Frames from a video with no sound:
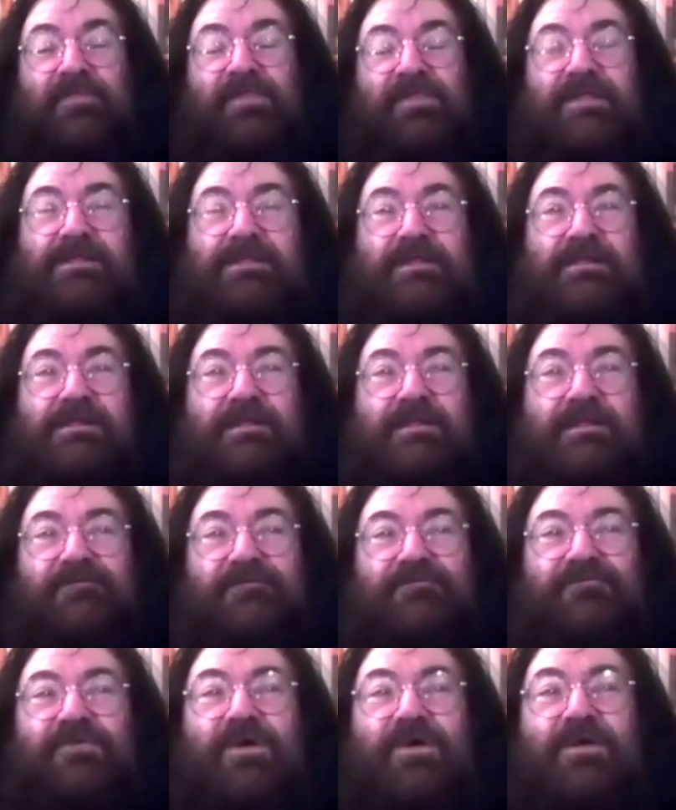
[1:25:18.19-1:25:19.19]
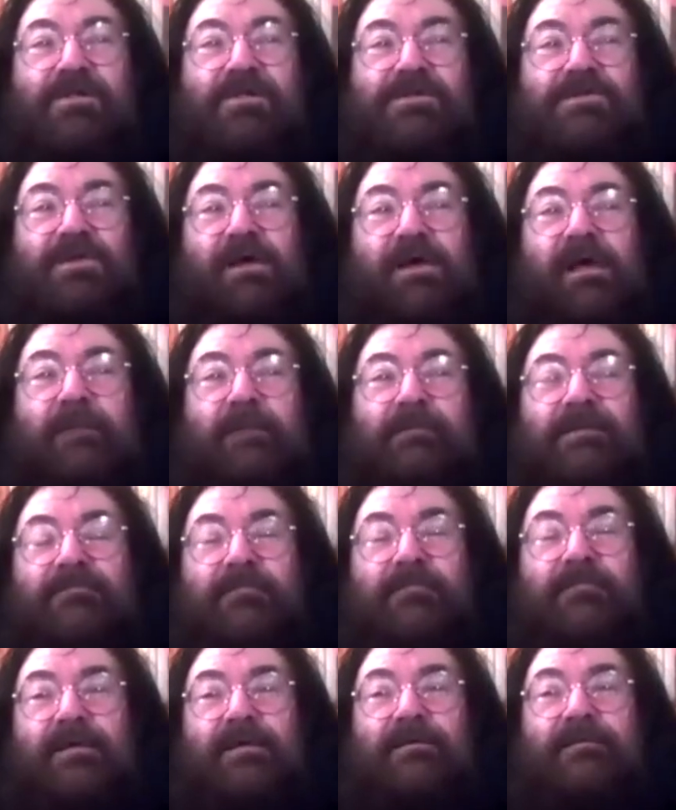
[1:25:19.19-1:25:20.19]
This is the first time in
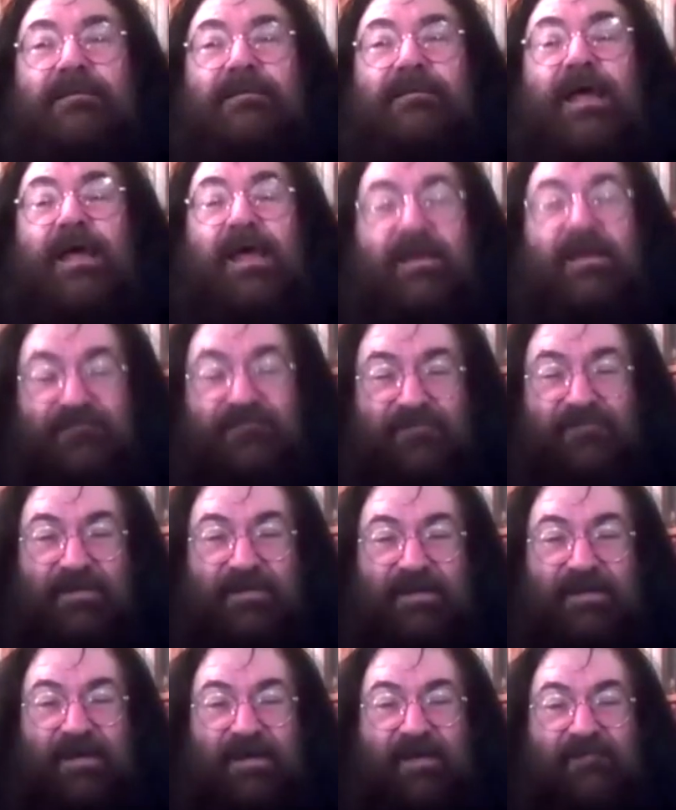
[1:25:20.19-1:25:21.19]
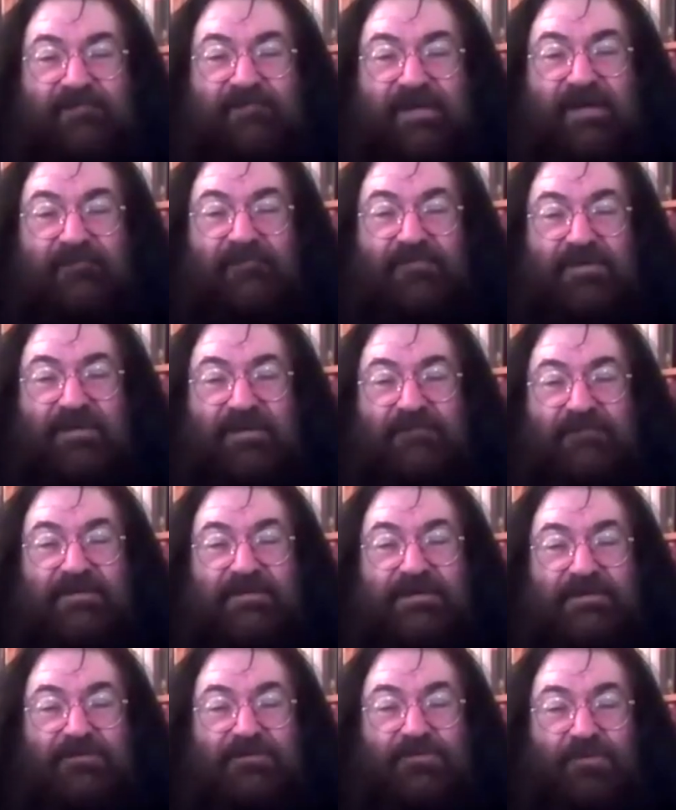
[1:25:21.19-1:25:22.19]
my life I've ever
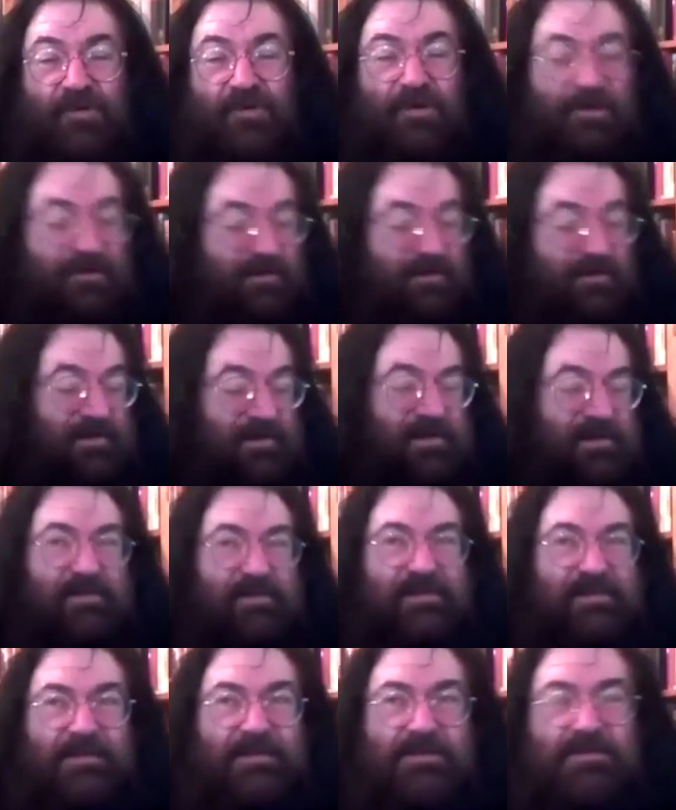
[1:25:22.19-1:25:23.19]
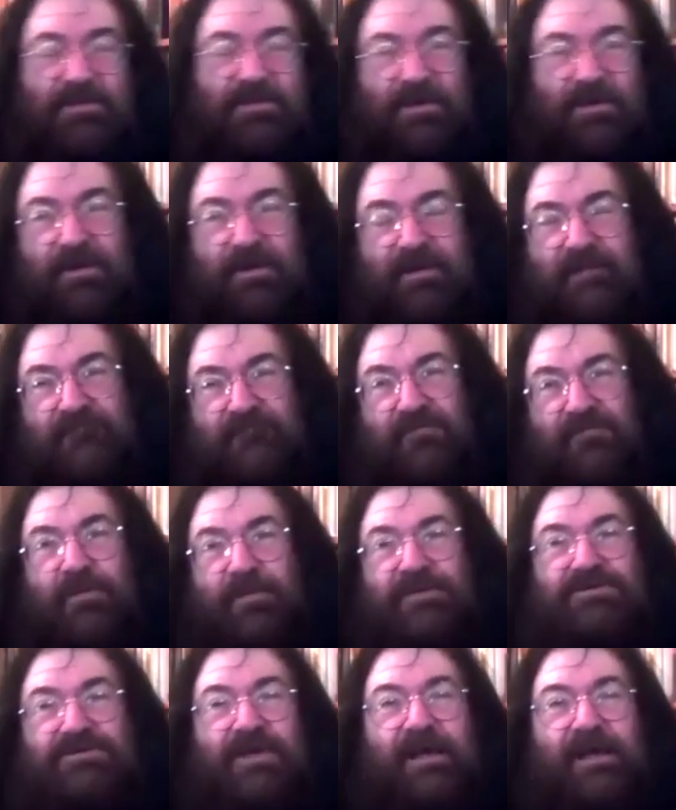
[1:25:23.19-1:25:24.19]
given a talk that started, for
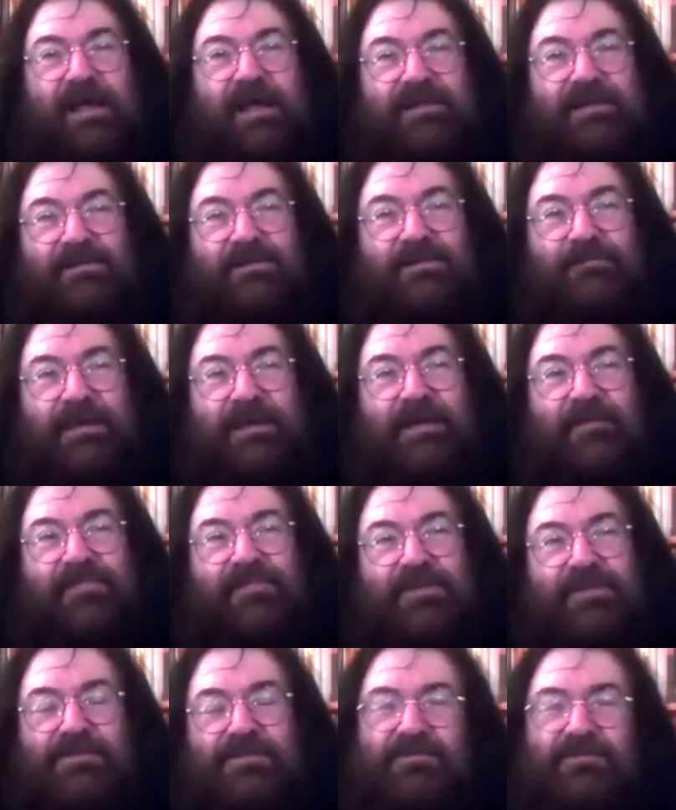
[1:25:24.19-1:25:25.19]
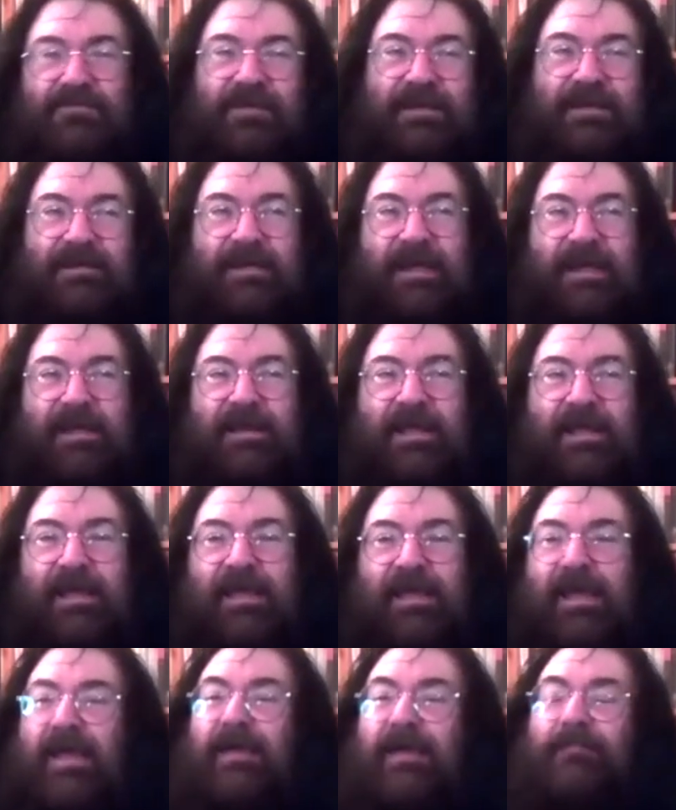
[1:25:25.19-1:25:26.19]
which I had to be at the screen 8
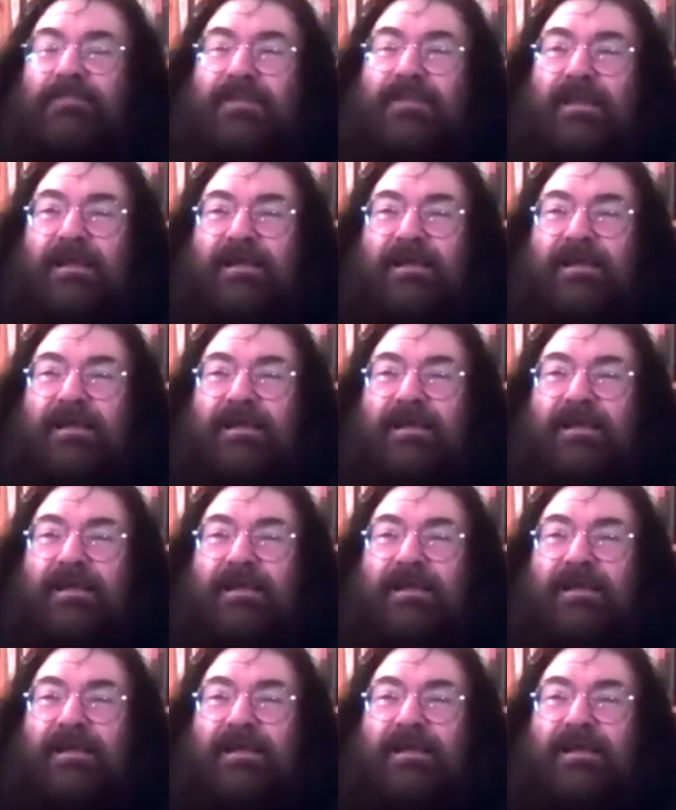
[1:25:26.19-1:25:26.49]
a.m.